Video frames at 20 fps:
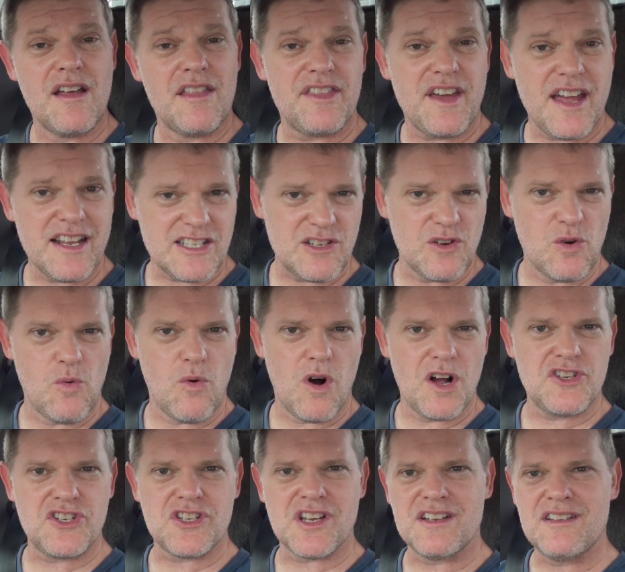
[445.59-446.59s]
Thanks for
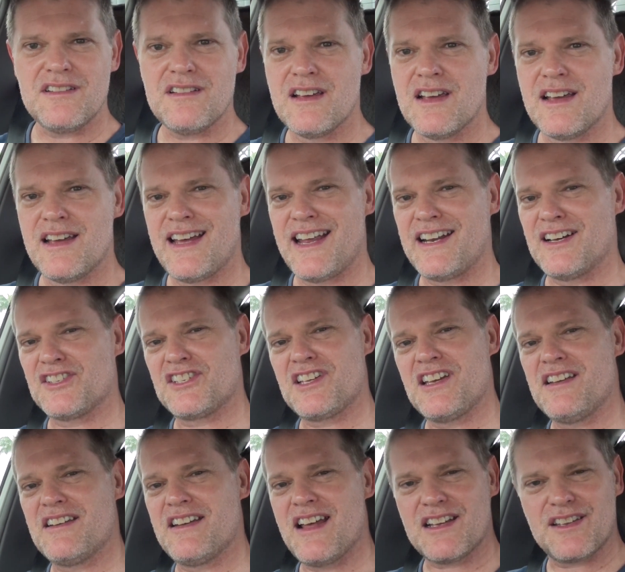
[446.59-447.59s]
watching, and I'll
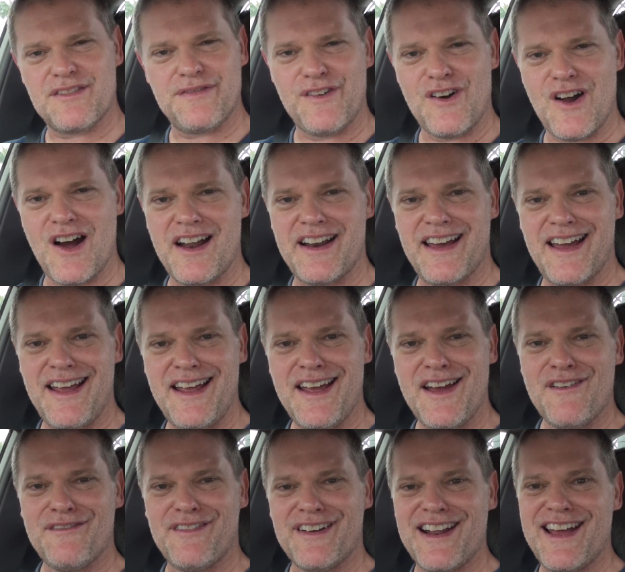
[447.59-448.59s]
see you next Friday
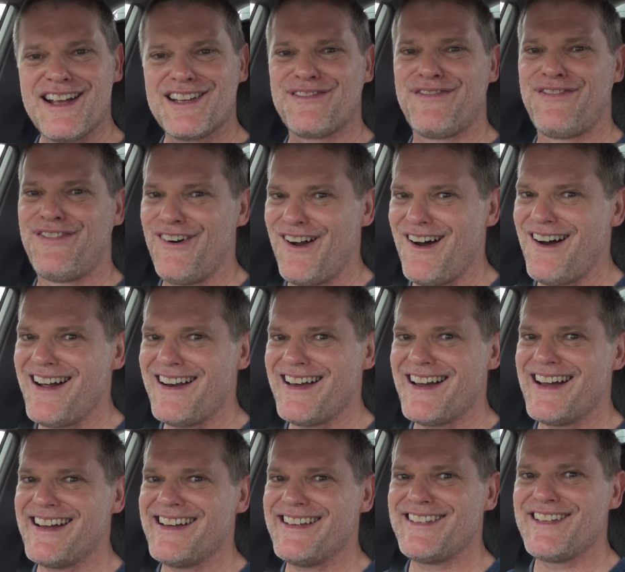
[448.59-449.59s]
for next
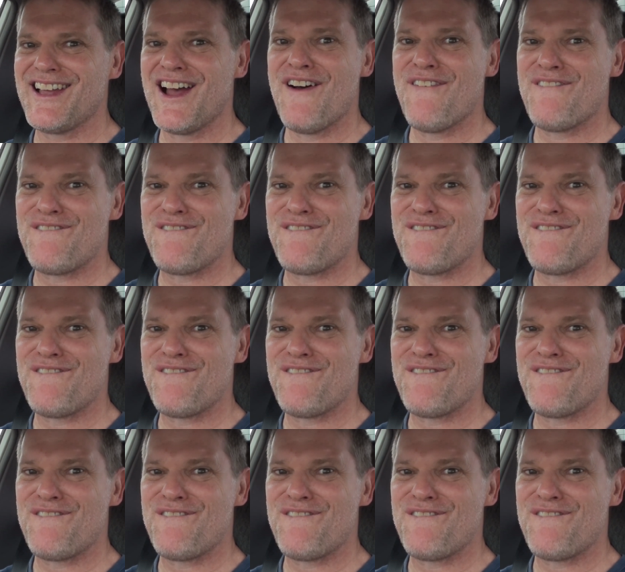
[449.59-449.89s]
Friday's